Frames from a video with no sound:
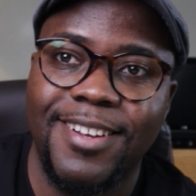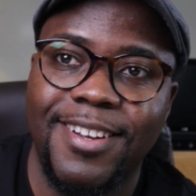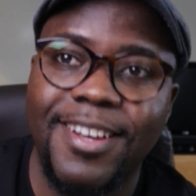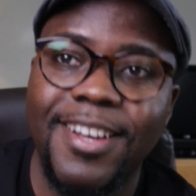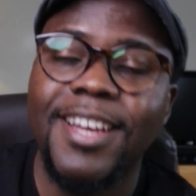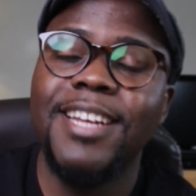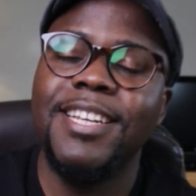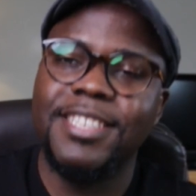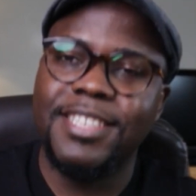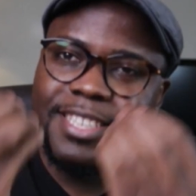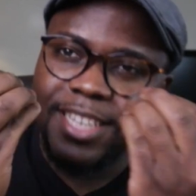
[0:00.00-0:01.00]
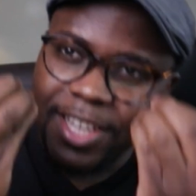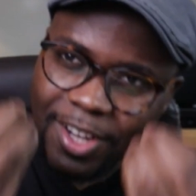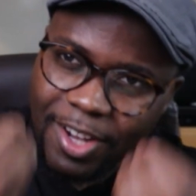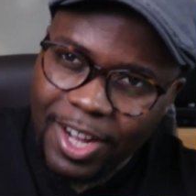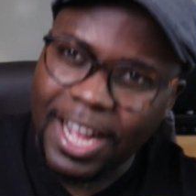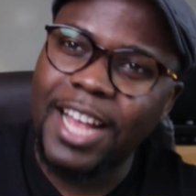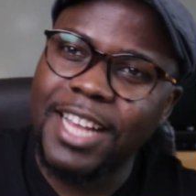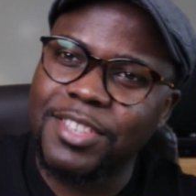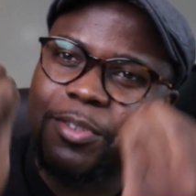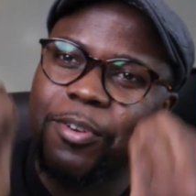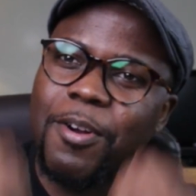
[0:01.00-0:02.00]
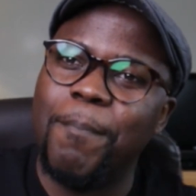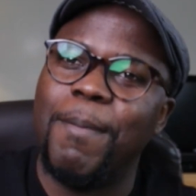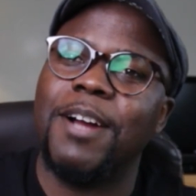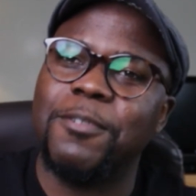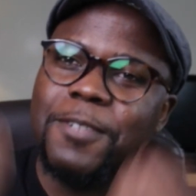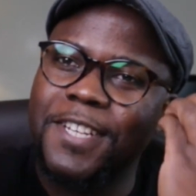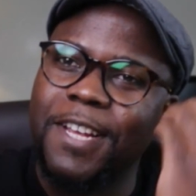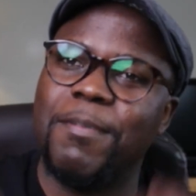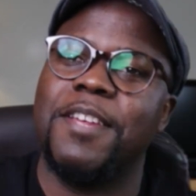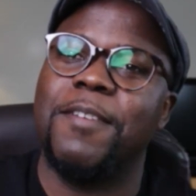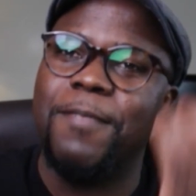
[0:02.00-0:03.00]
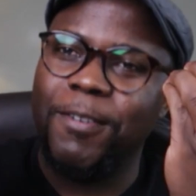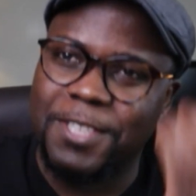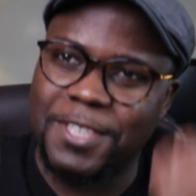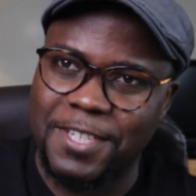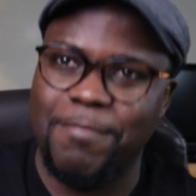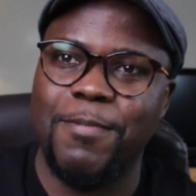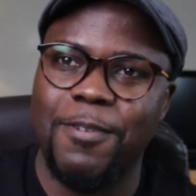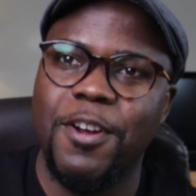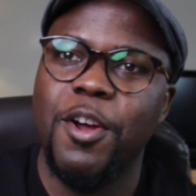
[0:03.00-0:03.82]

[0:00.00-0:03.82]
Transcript: It has to go back to something very simple.